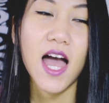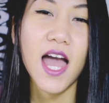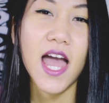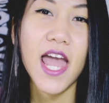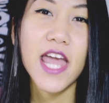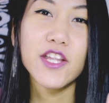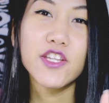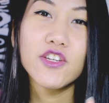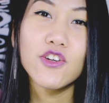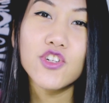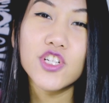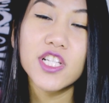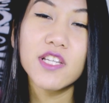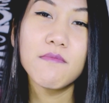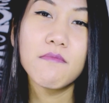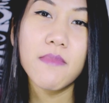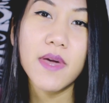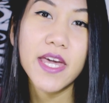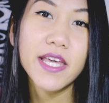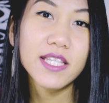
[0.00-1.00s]
it usually
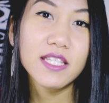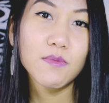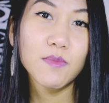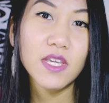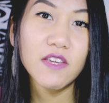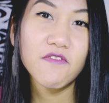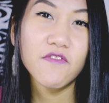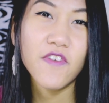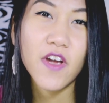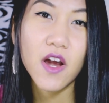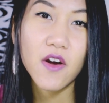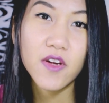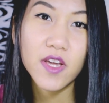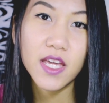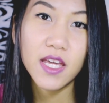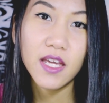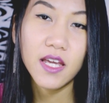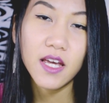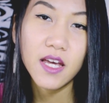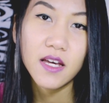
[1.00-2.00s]
makes me
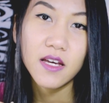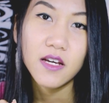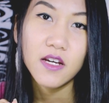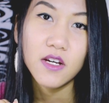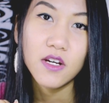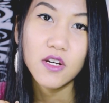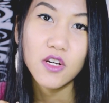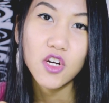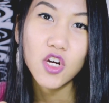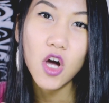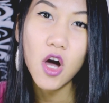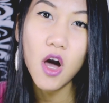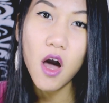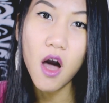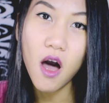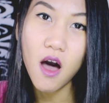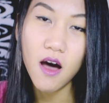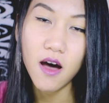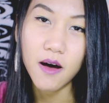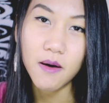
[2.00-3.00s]
very
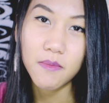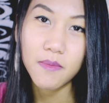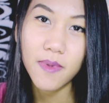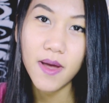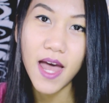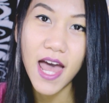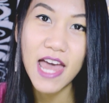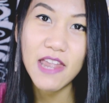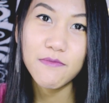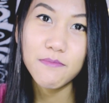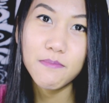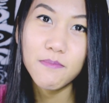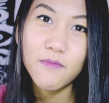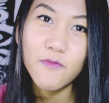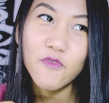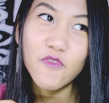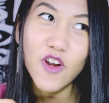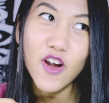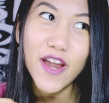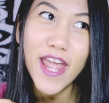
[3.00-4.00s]
calm and
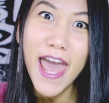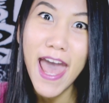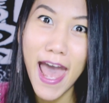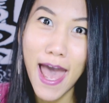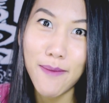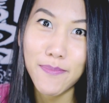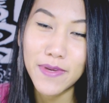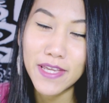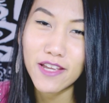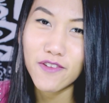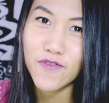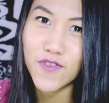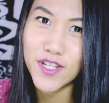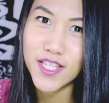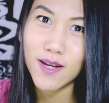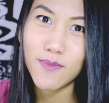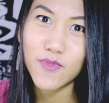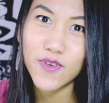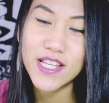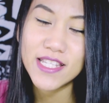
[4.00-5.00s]
very happy for
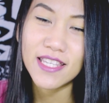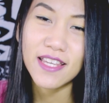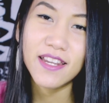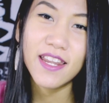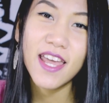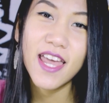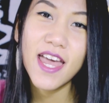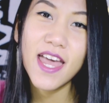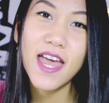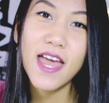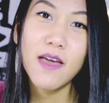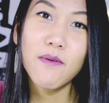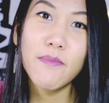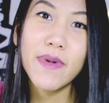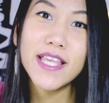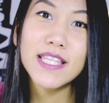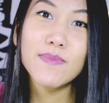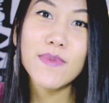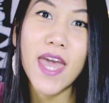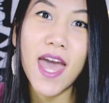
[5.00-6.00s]
some reason it
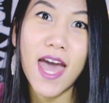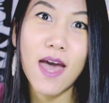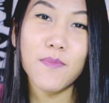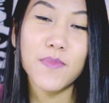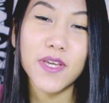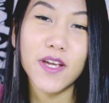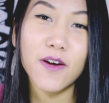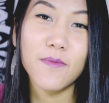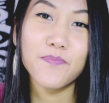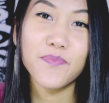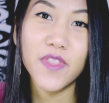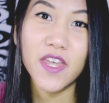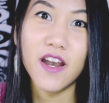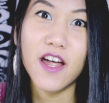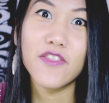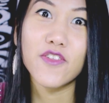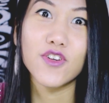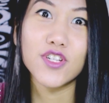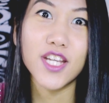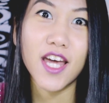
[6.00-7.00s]
makes me happier than
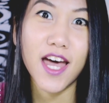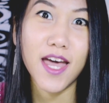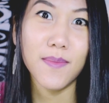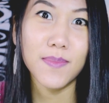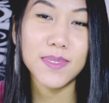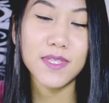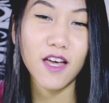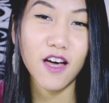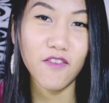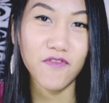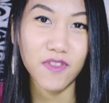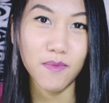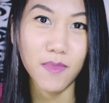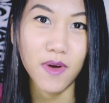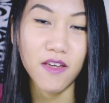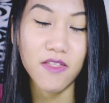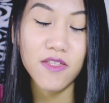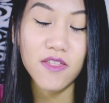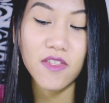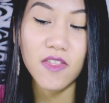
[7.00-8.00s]
other times of the
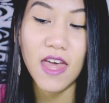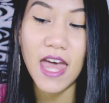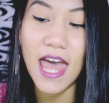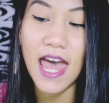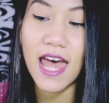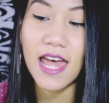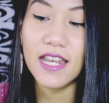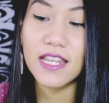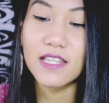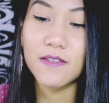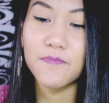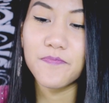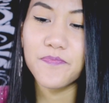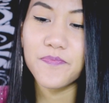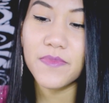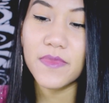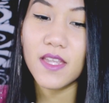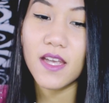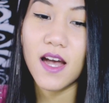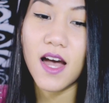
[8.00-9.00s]
month and
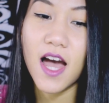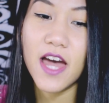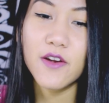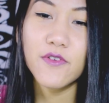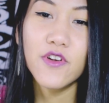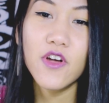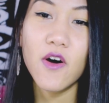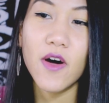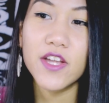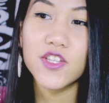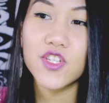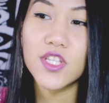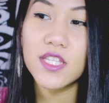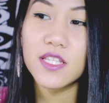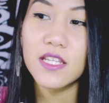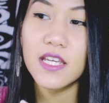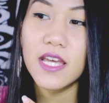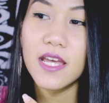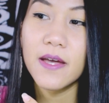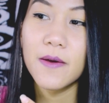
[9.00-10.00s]
i don't know i
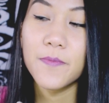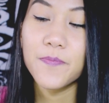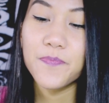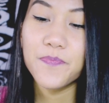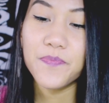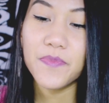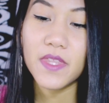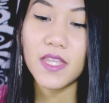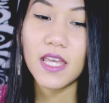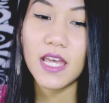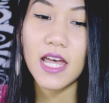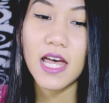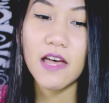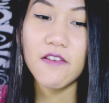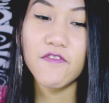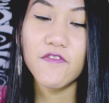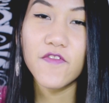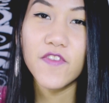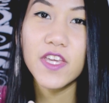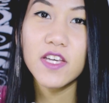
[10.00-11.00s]
just
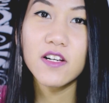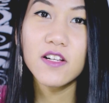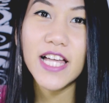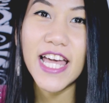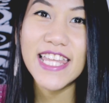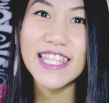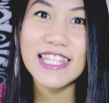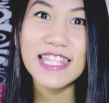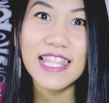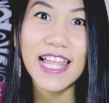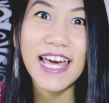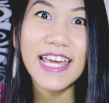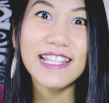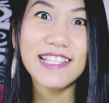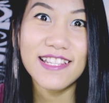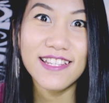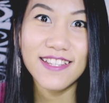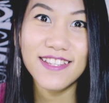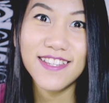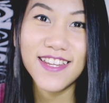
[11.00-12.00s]
feel
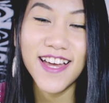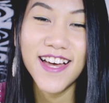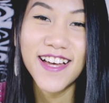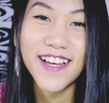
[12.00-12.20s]
enlightened